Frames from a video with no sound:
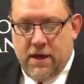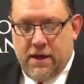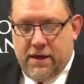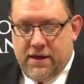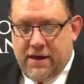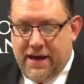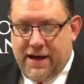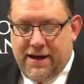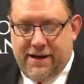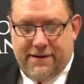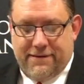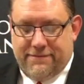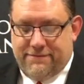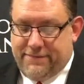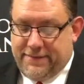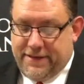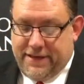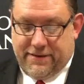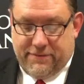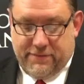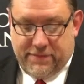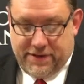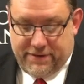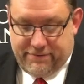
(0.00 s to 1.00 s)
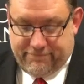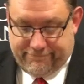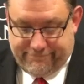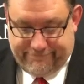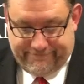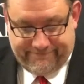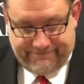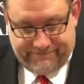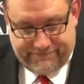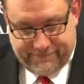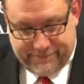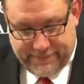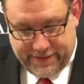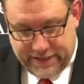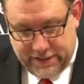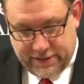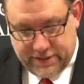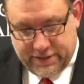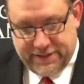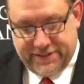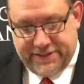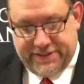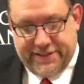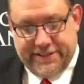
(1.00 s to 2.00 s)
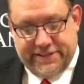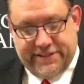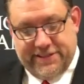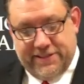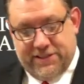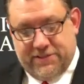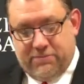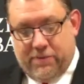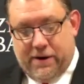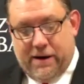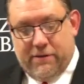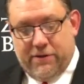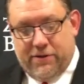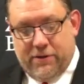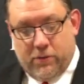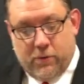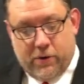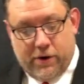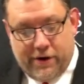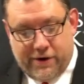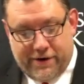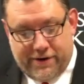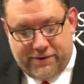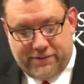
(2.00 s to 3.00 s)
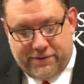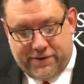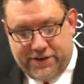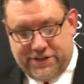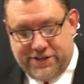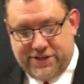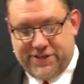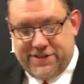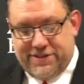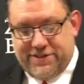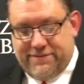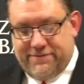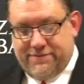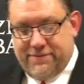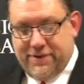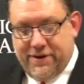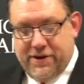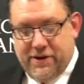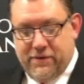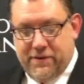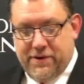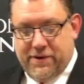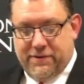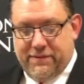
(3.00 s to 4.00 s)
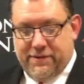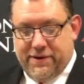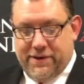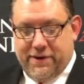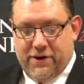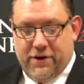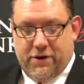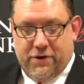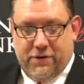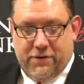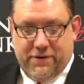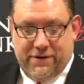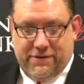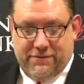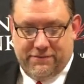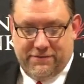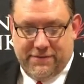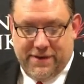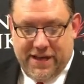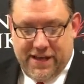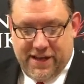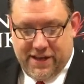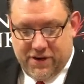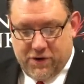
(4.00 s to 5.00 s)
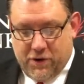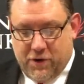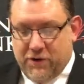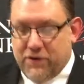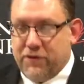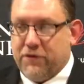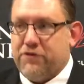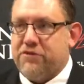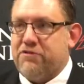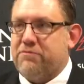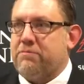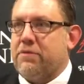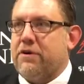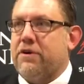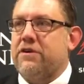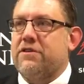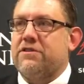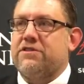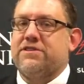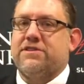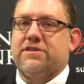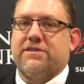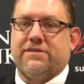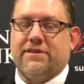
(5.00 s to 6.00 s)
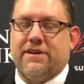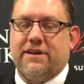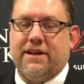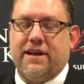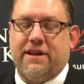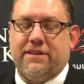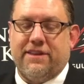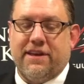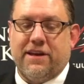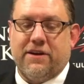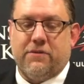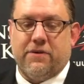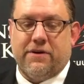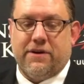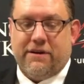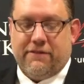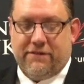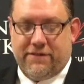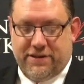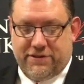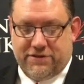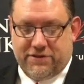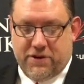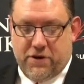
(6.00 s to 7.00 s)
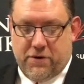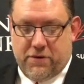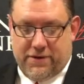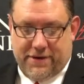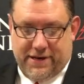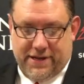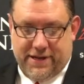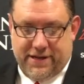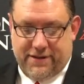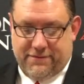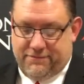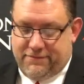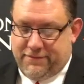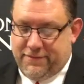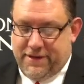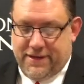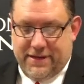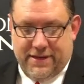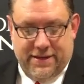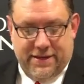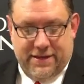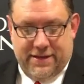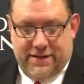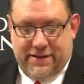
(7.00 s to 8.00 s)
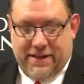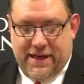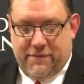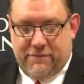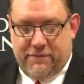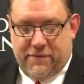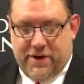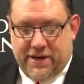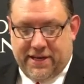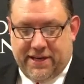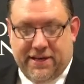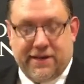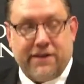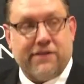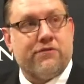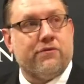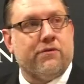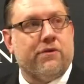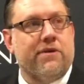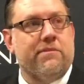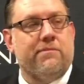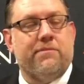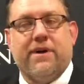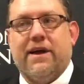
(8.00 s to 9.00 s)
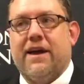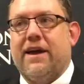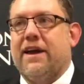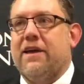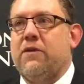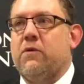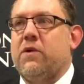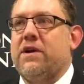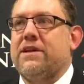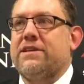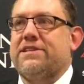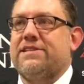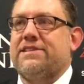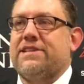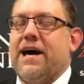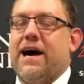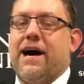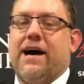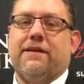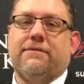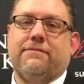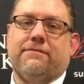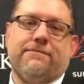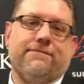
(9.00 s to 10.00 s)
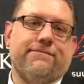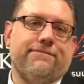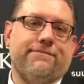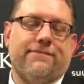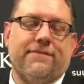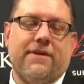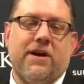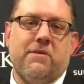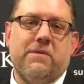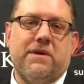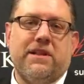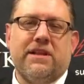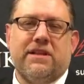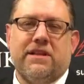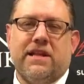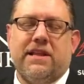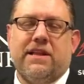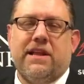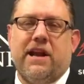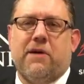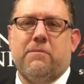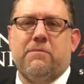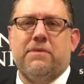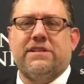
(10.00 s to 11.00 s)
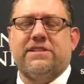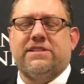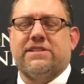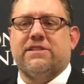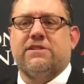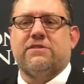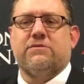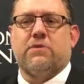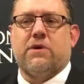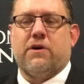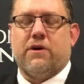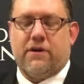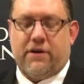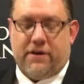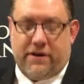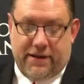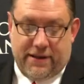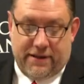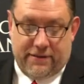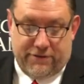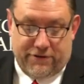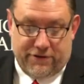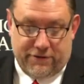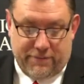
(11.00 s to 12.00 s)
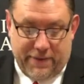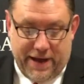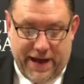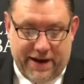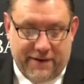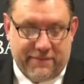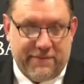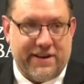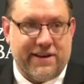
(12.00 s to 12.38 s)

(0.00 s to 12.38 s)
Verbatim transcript: Yeah, I mean, inconsistent is probably the word. We're just, you know, we, we go and go on those spurts. And I think when everything's going in, that bucket gets really big. And when it's not, I mean, and our misses weren't that dramatic.